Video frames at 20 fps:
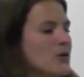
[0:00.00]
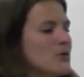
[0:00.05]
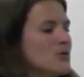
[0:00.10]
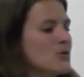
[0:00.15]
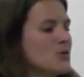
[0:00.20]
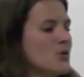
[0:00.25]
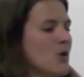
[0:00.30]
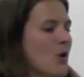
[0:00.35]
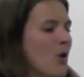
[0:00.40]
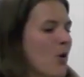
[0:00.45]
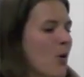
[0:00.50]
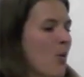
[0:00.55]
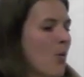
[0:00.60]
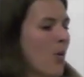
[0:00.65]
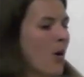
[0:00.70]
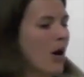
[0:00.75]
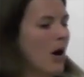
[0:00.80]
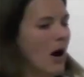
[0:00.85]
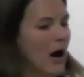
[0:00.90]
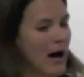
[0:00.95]

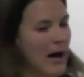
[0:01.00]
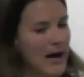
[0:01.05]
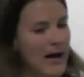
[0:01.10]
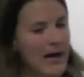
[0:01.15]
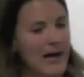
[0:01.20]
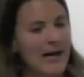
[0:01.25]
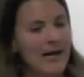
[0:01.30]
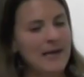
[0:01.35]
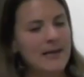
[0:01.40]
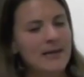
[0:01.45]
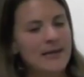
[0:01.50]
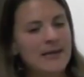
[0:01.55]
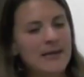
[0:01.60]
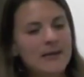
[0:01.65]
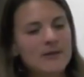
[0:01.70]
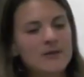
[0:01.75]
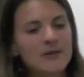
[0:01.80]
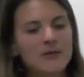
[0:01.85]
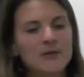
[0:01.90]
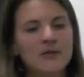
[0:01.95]
So I
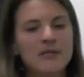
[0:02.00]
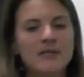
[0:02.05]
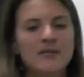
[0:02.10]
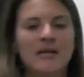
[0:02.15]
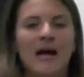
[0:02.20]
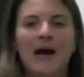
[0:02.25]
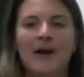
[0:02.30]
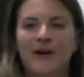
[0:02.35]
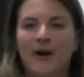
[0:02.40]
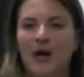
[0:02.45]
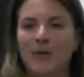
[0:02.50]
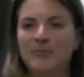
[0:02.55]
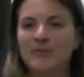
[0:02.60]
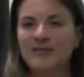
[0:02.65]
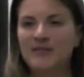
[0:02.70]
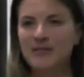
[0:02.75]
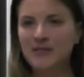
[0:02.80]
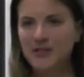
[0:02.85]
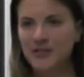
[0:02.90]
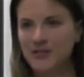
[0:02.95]
get to the Saturn
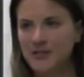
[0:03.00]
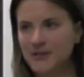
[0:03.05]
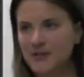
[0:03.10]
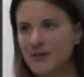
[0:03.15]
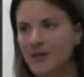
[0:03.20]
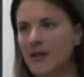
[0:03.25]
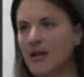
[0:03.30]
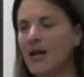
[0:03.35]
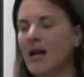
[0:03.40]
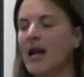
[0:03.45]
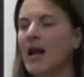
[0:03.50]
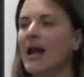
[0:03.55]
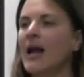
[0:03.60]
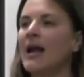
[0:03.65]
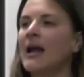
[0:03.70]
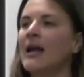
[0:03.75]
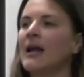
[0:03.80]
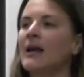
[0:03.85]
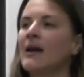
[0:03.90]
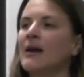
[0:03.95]
opposition,
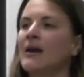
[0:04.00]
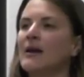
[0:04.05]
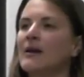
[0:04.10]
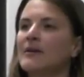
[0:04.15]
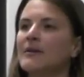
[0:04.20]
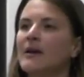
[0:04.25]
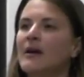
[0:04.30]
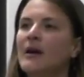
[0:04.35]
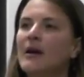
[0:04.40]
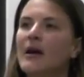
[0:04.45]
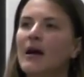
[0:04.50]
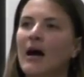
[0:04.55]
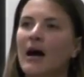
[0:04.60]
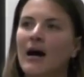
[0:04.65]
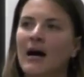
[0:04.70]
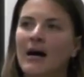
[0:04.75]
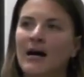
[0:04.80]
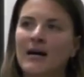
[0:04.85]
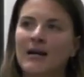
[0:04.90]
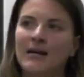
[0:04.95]
and
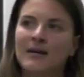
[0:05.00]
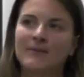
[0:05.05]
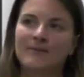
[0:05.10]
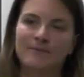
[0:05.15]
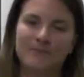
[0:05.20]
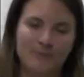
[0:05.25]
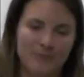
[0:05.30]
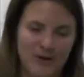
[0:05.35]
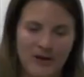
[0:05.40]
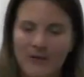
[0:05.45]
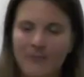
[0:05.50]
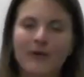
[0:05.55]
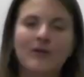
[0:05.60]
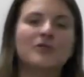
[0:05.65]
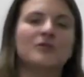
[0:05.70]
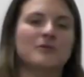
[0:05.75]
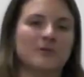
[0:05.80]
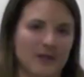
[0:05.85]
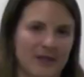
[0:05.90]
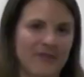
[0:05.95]
I pretty
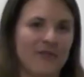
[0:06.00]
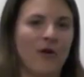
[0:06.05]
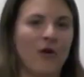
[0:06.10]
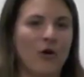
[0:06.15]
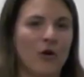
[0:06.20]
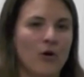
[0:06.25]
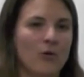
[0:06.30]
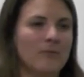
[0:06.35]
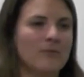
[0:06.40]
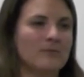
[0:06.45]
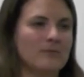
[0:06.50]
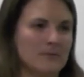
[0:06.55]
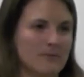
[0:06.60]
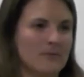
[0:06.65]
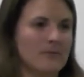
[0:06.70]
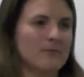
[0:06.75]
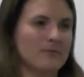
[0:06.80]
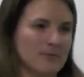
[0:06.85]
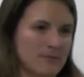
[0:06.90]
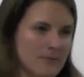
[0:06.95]
much leave home
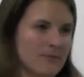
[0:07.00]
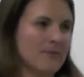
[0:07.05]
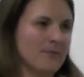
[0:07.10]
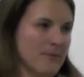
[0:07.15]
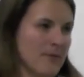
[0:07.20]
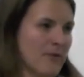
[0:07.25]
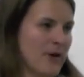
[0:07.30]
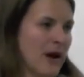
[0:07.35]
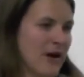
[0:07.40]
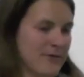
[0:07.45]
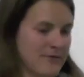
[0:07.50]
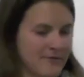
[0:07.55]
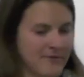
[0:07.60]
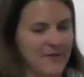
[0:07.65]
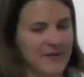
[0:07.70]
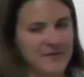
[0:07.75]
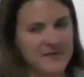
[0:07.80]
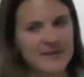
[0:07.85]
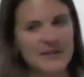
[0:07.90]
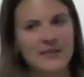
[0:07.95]
around
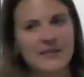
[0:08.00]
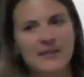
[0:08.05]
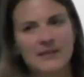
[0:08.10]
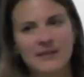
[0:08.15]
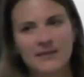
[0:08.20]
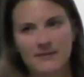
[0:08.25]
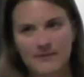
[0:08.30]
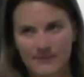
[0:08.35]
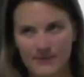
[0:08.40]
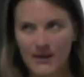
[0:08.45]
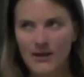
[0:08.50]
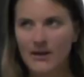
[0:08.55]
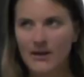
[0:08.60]
15